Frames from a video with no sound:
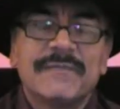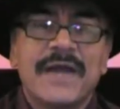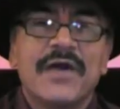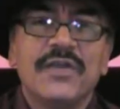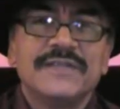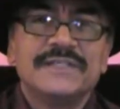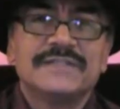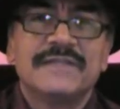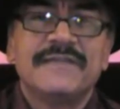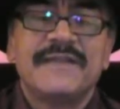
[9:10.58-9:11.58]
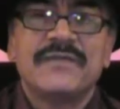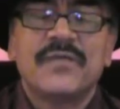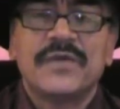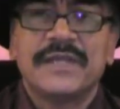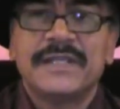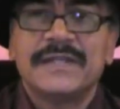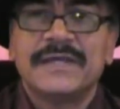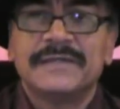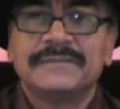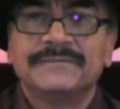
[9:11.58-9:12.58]
the biologists that they're working
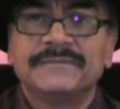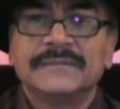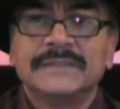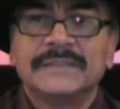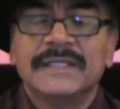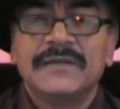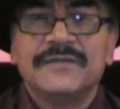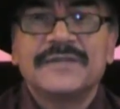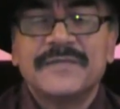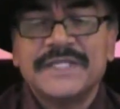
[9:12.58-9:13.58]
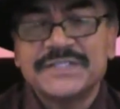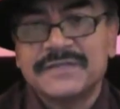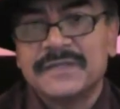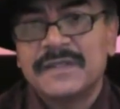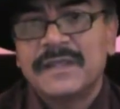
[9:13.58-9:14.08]
in conservation.